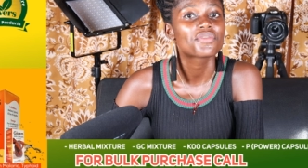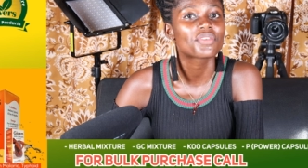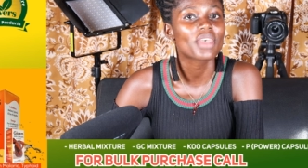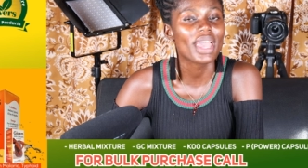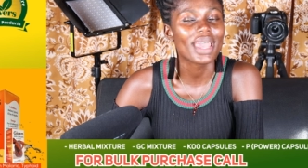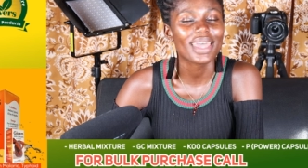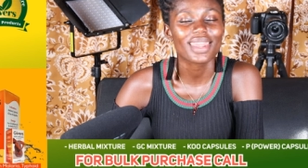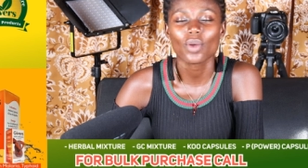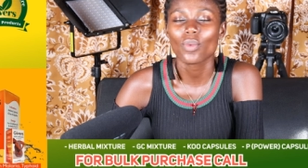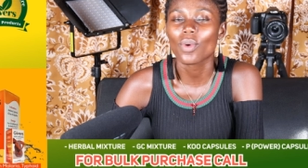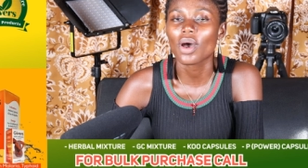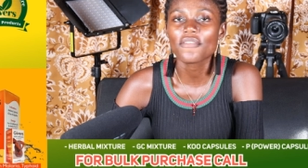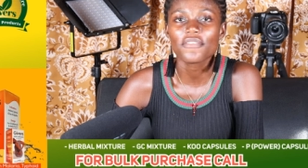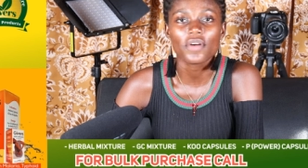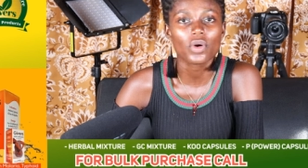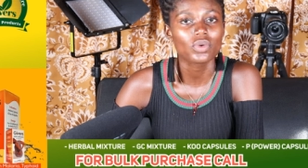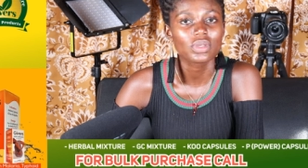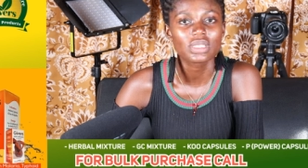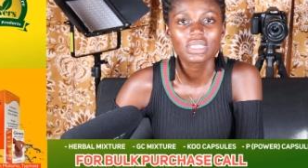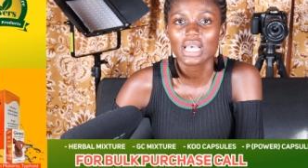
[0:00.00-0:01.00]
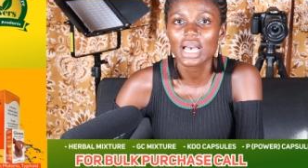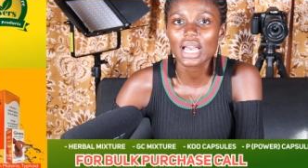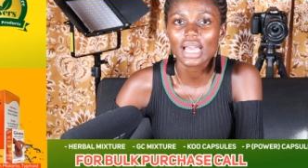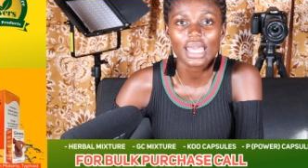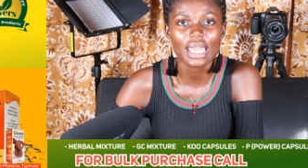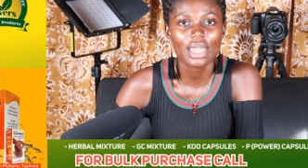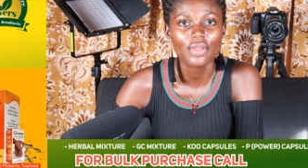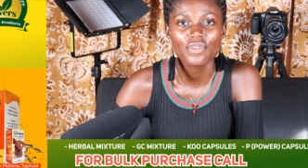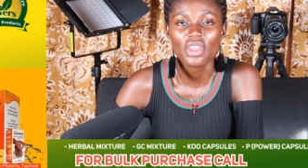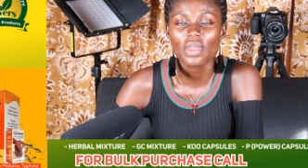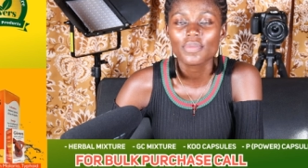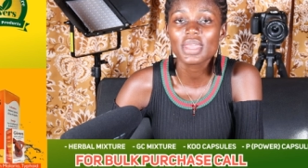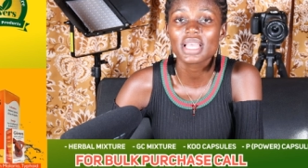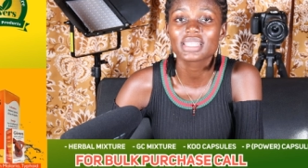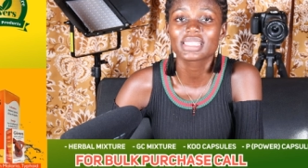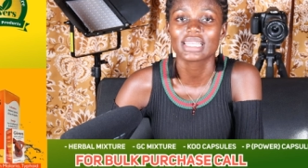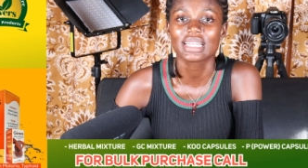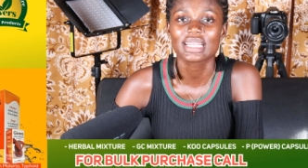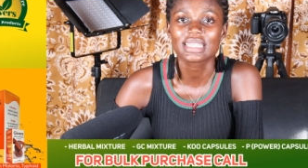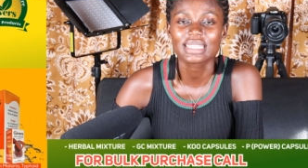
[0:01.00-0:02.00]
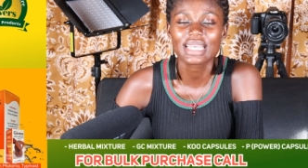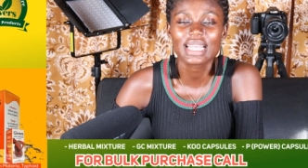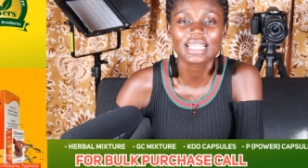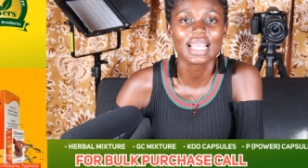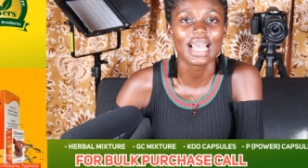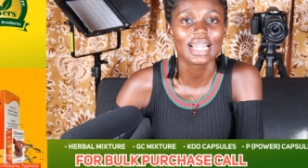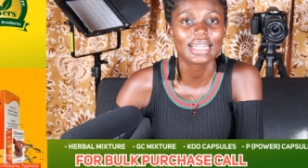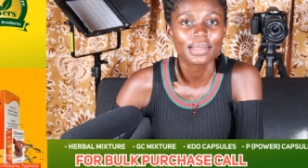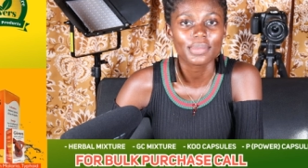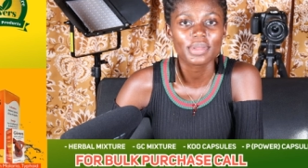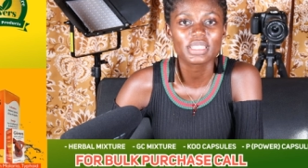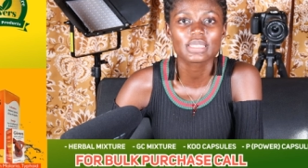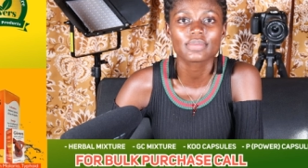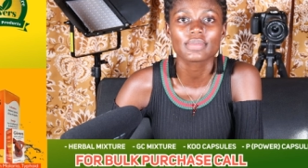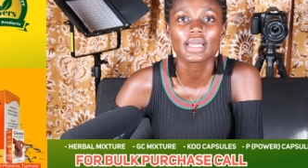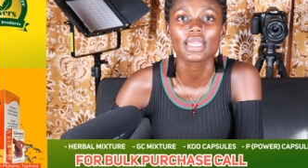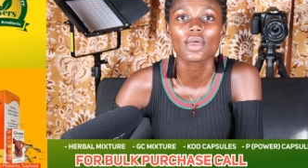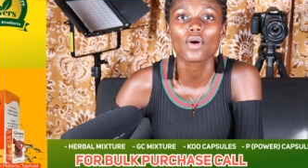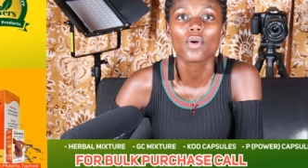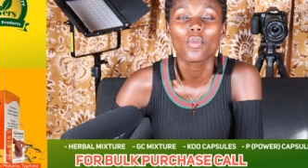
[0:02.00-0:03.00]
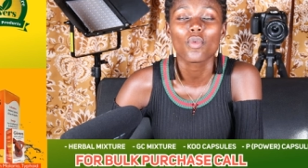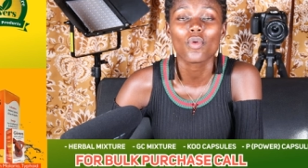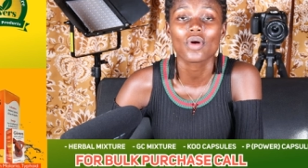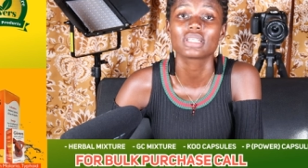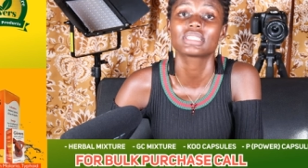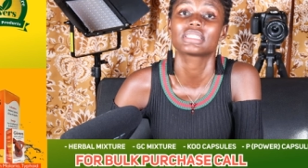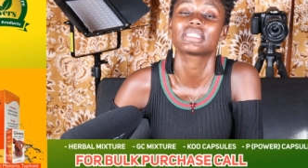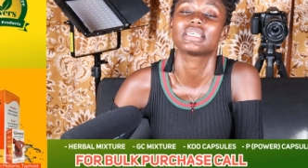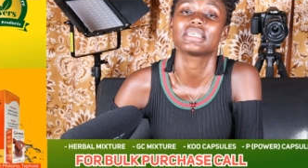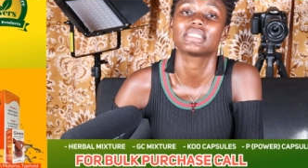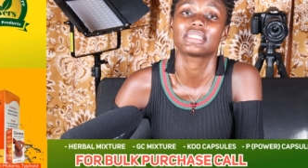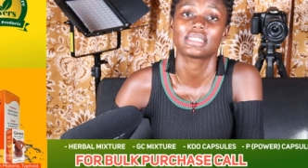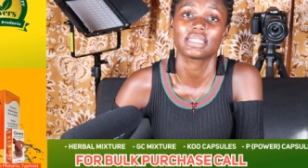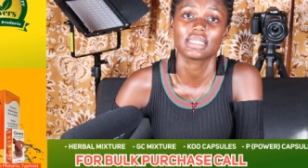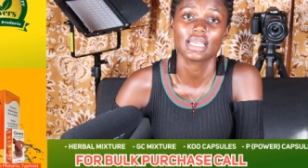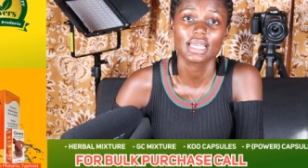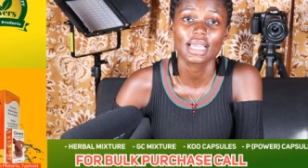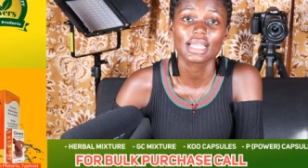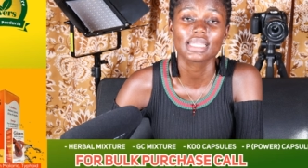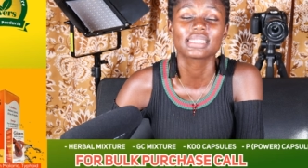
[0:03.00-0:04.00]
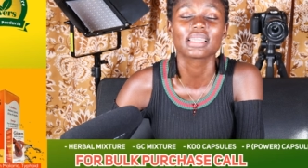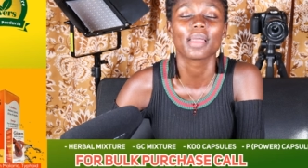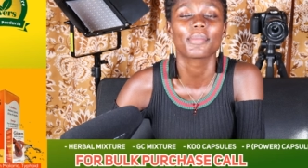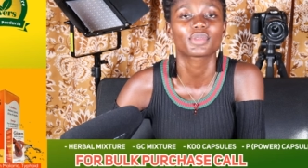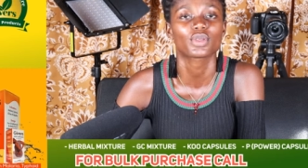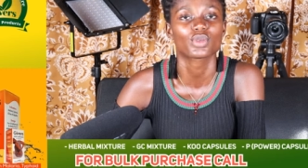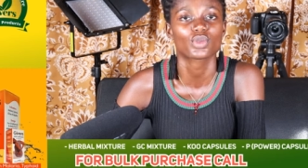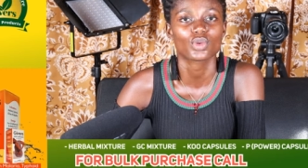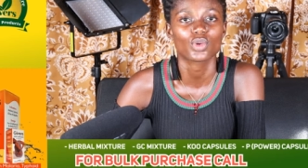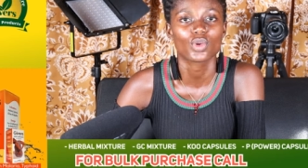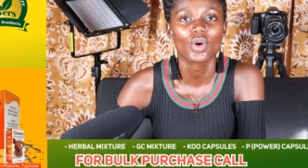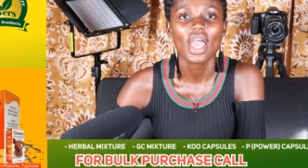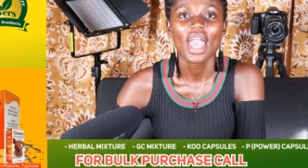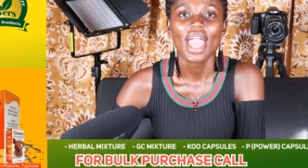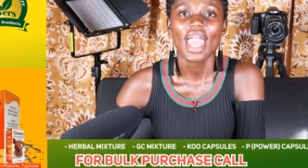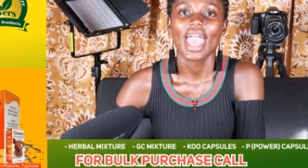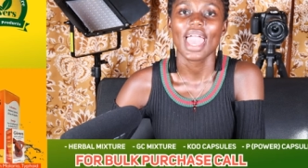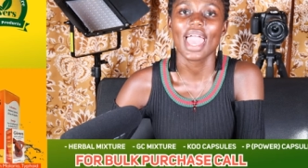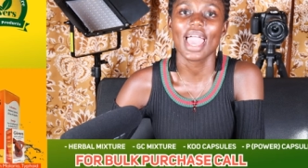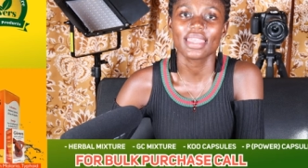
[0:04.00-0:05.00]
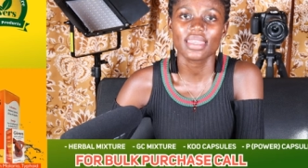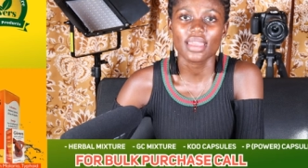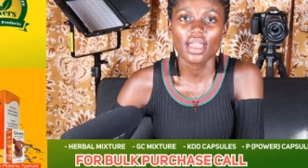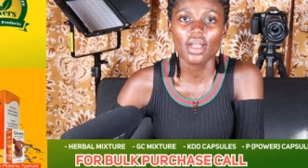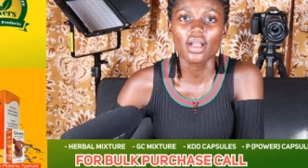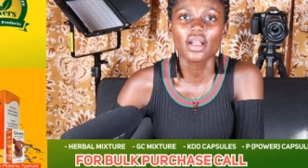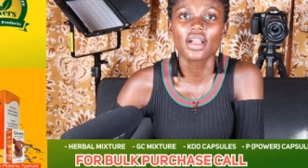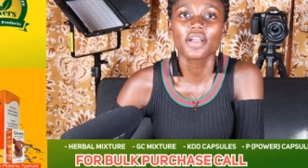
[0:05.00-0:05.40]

check the one for one son, kid, baby, and I said, yeah, David, my own was see. Damn, just so. Hey,